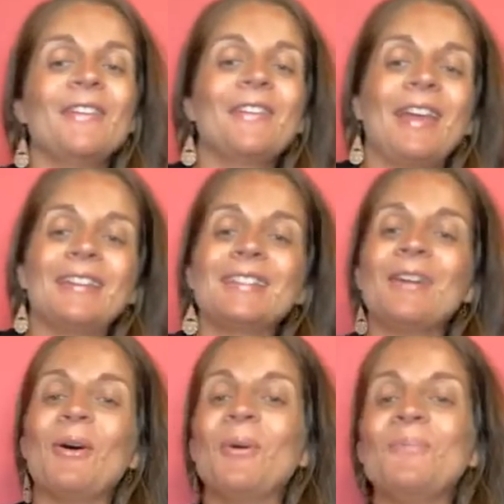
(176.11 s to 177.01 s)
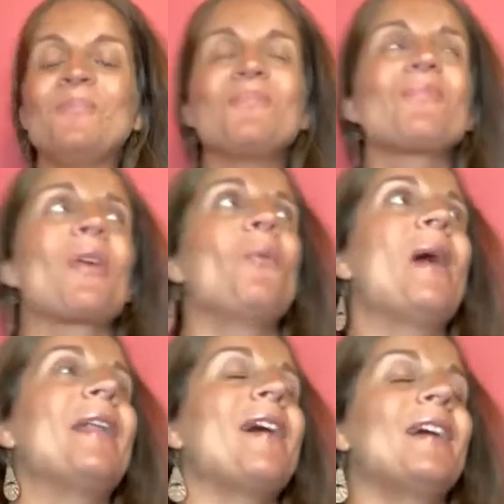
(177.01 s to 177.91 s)
about. Okay, so
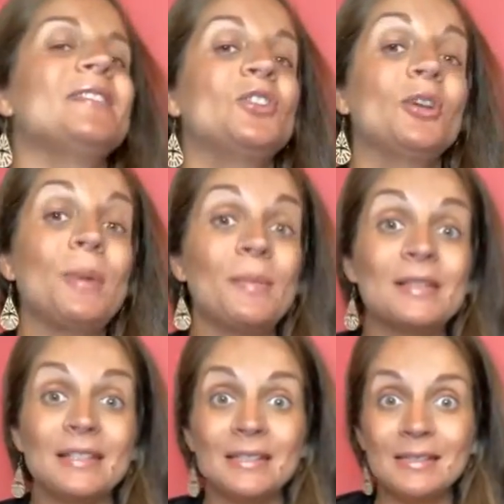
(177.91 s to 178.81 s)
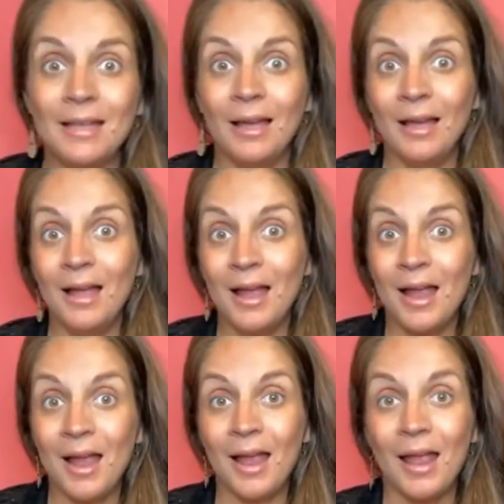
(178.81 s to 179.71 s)
when I started my business,
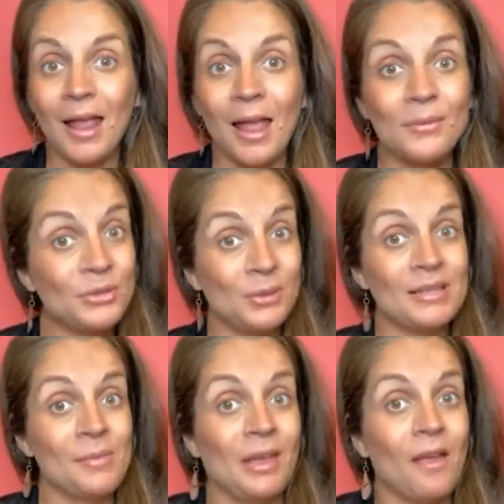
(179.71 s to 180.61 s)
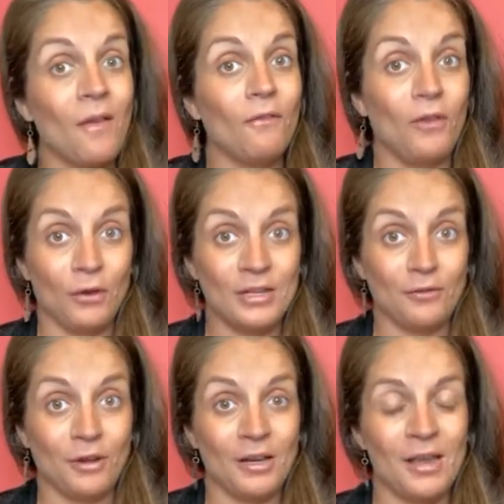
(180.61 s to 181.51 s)
I was doing something very
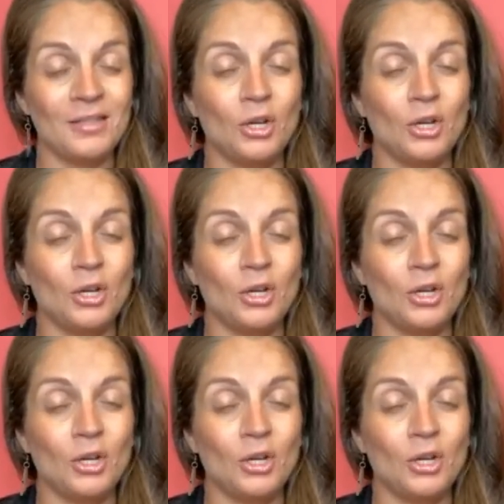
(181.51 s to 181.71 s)
different. I